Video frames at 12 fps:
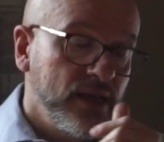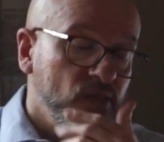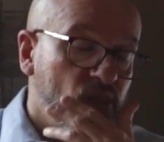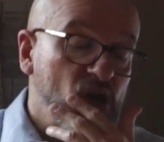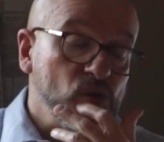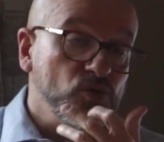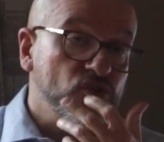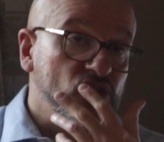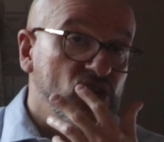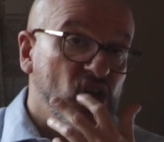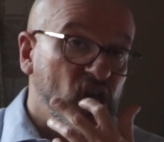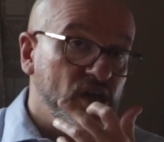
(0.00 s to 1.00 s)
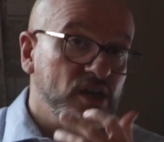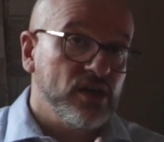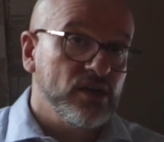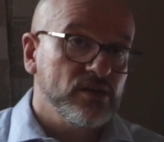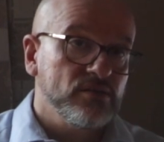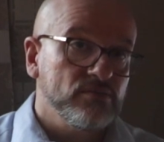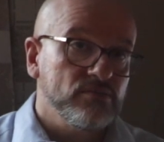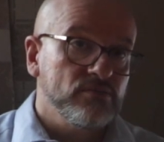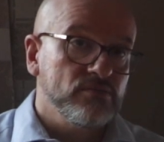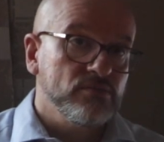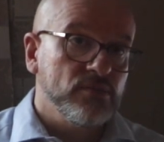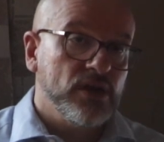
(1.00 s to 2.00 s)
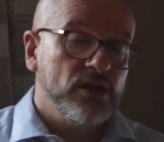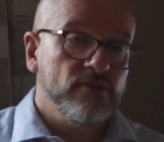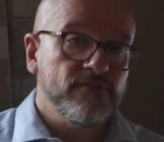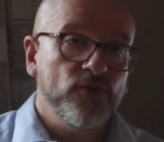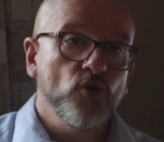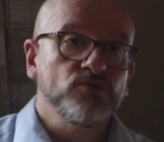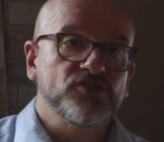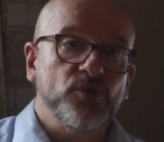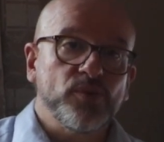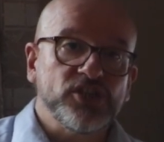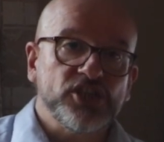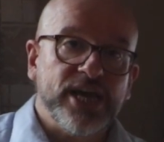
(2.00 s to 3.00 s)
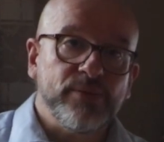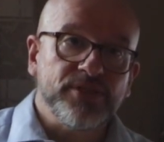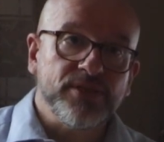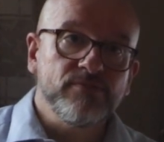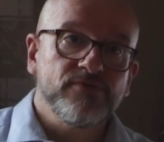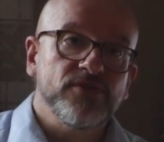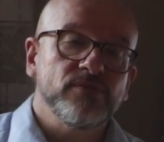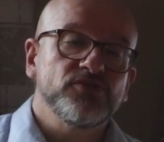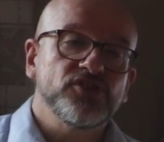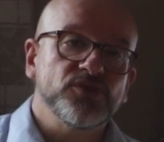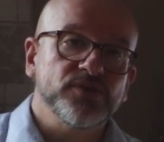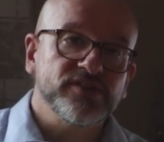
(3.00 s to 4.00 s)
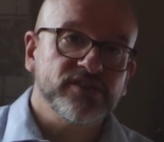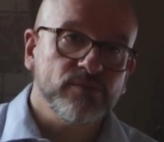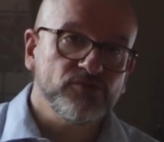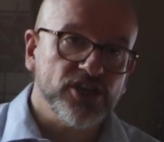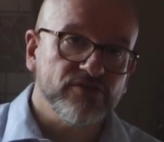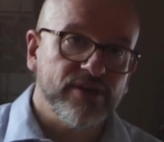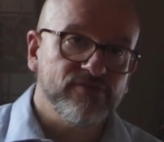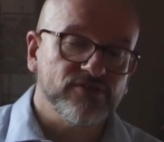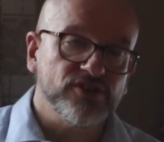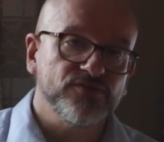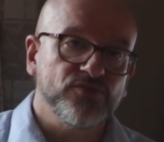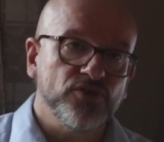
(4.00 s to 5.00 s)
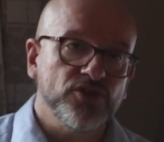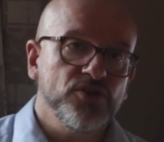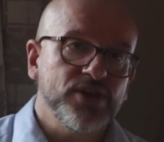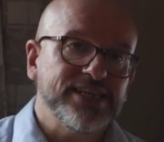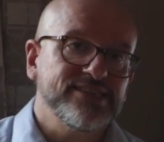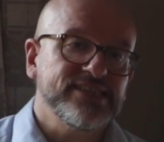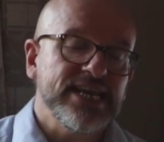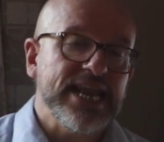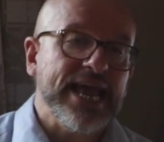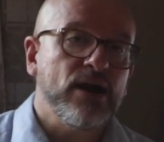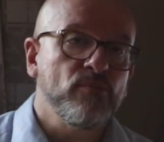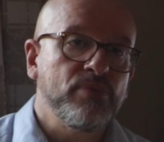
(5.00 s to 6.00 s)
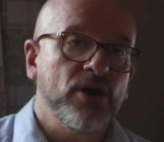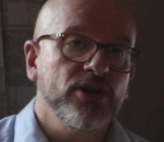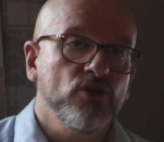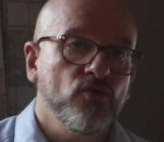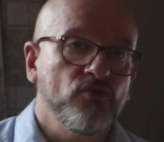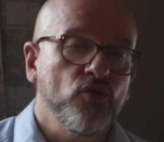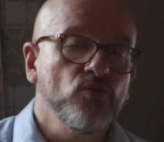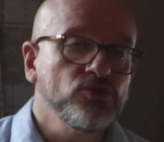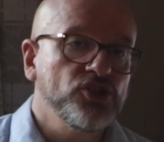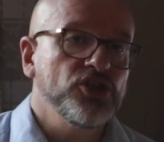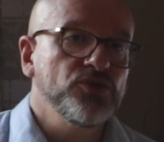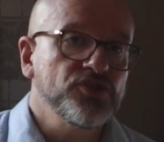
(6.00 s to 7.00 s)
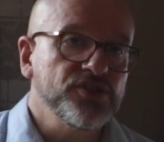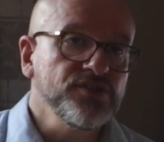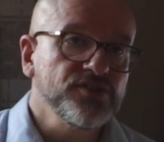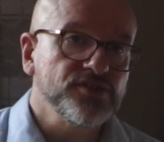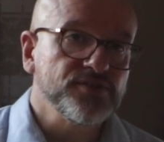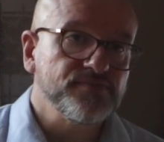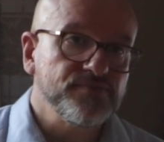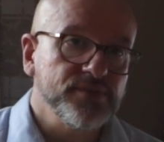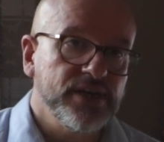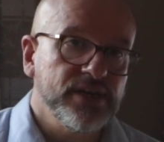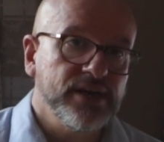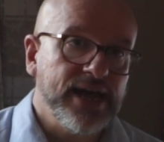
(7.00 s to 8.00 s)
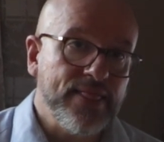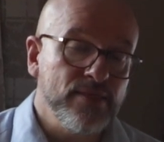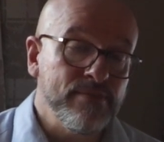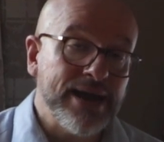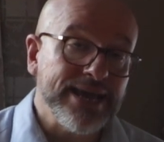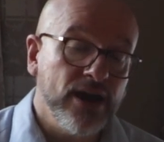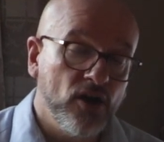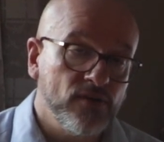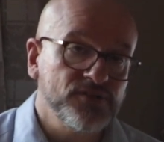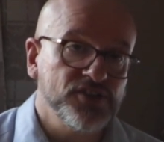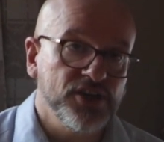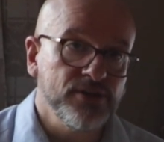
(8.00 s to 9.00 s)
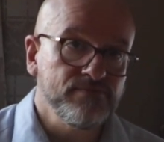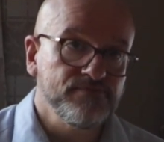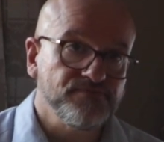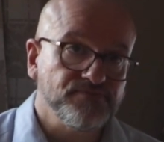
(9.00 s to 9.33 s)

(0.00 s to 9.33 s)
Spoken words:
Those forms that we share with them for them to do a subject reference for you get sent out by your form tutors at the May half term,